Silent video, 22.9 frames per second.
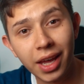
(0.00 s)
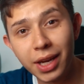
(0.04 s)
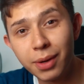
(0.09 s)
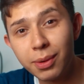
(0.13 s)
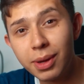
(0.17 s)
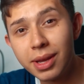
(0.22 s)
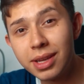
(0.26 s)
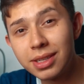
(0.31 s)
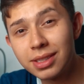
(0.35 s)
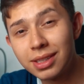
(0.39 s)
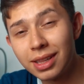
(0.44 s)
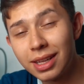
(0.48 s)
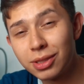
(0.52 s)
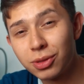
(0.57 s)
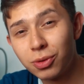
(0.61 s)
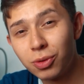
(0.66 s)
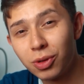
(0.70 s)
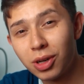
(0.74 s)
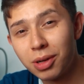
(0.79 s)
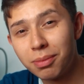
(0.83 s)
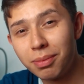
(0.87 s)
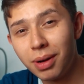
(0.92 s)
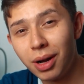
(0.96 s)
Anyways, let's
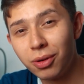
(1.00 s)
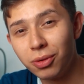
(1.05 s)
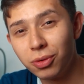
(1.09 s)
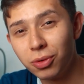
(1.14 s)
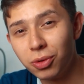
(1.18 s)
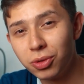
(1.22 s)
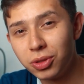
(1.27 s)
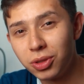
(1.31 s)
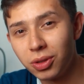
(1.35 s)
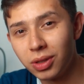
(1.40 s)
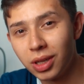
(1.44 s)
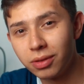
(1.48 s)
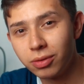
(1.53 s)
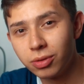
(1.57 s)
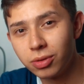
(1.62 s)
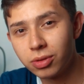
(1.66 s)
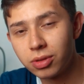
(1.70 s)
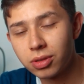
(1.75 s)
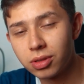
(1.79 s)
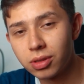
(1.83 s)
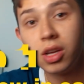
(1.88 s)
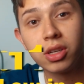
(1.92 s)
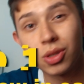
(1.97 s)
talk about audio
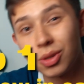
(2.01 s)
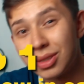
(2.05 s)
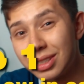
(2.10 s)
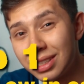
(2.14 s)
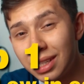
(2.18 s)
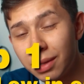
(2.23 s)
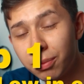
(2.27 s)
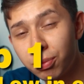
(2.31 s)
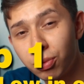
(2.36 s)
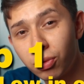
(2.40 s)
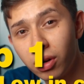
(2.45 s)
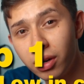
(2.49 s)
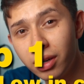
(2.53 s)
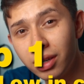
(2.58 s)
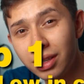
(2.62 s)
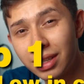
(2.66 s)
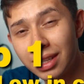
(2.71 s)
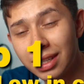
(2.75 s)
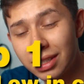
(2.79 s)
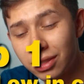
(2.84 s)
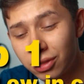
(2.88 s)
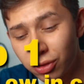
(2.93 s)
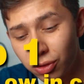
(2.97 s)
levels. So step one
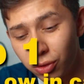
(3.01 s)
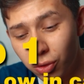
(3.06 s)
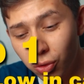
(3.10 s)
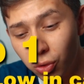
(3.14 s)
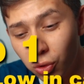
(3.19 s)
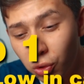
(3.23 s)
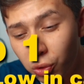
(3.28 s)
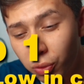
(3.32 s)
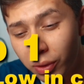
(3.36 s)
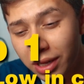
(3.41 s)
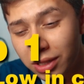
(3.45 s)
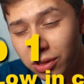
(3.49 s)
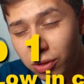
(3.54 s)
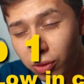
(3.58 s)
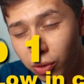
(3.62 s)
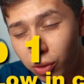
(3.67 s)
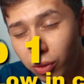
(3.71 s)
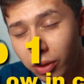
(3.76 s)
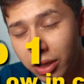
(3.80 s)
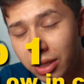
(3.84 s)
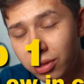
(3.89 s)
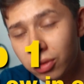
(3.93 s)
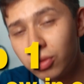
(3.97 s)
is to always
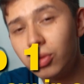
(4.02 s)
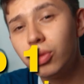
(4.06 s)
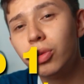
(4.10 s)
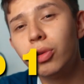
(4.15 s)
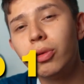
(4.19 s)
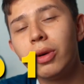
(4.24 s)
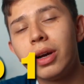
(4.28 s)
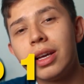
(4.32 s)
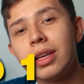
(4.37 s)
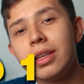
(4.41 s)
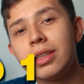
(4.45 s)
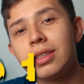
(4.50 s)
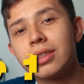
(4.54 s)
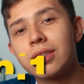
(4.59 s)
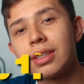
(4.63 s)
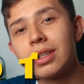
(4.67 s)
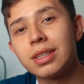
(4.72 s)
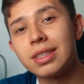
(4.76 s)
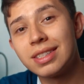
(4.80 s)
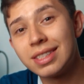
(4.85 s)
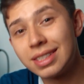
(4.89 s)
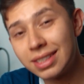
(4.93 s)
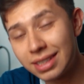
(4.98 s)

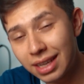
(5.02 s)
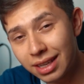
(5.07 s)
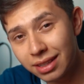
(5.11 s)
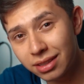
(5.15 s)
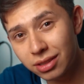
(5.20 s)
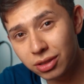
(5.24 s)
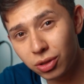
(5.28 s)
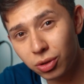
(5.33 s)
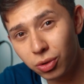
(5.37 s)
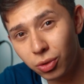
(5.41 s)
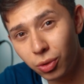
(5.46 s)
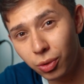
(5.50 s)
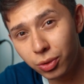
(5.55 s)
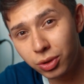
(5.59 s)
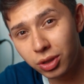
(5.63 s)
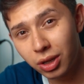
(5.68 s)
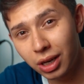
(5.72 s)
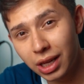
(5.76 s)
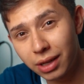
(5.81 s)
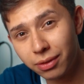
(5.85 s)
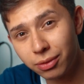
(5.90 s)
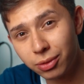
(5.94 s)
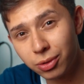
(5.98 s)
set your
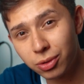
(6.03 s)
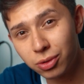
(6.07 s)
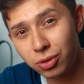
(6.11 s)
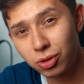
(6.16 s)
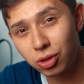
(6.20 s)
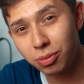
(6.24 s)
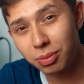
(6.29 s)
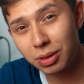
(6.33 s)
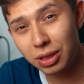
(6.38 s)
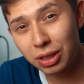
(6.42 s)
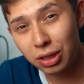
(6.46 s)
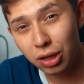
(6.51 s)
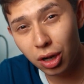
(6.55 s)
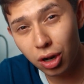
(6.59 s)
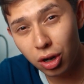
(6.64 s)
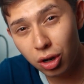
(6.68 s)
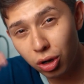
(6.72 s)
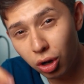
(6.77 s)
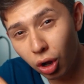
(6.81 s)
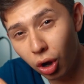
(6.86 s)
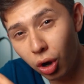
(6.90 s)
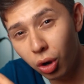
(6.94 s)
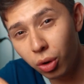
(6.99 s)
audio levels to be
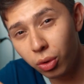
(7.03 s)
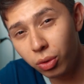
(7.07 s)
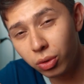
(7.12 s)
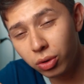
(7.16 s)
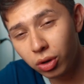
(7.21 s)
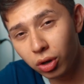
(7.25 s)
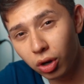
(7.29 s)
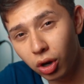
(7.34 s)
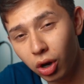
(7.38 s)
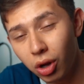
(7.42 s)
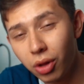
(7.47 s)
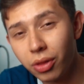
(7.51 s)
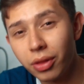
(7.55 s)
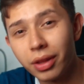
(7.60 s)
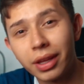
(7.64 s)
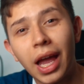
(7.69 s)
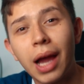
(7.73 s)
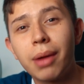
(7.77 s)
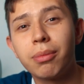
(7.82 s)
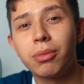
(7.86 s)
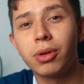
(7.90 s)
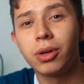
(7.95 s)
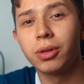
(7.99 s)
low on the
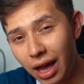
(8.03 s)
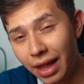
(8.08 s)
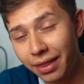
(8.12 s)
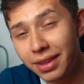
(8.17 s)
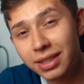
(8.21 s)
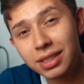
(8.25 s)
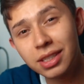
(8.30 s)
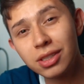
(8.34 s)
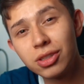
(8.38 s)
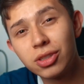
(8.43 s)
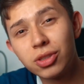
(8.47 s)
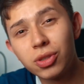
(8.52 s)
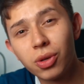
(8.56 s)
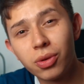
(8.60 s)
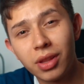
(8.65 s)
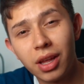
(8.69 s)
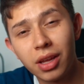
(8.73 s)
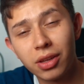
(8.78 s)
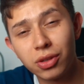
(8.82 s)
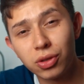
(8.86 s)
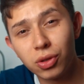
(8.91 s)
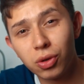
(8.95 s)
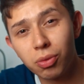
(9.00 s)
camera. And this is so
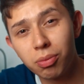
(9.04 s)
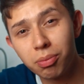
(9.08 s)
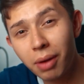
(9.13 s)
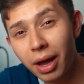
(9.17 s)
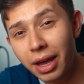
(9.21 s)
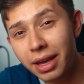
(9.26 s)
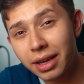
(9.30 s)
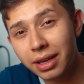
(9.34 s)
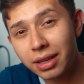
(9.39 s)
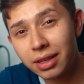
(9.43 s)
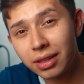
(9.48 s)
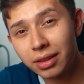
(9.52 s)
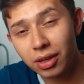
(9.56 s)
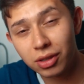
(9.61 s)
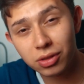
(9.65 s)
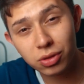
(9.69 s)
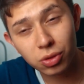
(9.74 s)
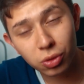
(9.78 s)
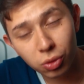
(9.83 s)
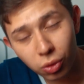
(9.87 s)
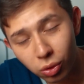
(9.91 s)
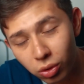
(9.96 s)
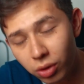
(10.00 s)
that your mic
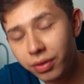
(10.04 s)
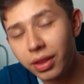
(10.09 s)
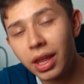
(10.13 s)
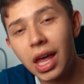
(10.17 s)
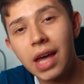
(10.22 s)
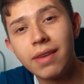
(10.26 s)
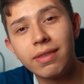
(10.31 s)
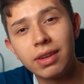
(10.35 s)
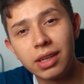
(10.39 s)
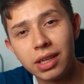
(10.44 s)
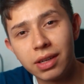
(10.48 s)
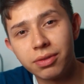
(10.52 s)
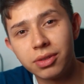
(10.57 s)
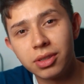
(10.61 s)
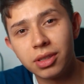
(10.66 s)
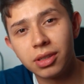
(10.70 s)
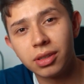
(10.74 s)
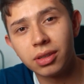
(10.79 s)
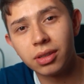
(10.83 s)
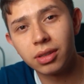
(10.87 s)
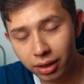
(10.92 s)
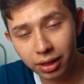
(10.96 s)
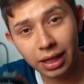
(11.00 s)
does all of the heavy
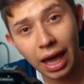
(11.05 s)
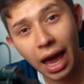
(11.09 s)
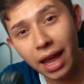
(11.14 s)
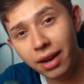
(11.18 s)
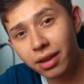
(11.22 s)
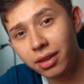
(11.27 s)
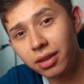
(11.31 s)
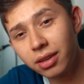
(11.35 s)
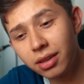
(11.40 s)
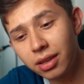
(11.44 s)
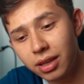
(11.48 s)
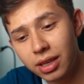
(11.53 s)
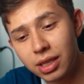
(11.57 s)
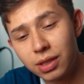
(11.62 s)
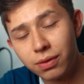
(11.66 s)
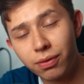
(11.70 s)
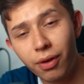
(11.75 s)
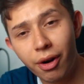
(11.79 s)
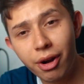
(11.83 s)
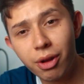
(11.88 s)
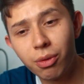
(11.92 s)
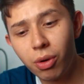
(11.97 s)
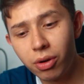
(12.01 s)
lifting. Canon is
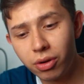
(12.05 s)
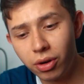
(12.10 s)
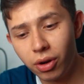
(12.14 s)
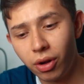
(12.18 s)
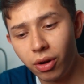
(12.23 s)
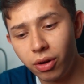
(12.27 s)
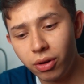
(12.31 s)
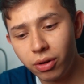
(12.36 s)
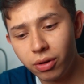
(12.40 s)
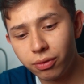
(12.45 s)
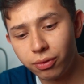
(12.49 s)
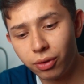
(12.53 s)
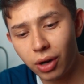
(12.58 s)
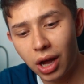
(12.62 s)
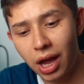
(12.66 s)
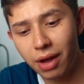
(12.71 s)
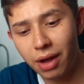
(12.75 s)
very well known for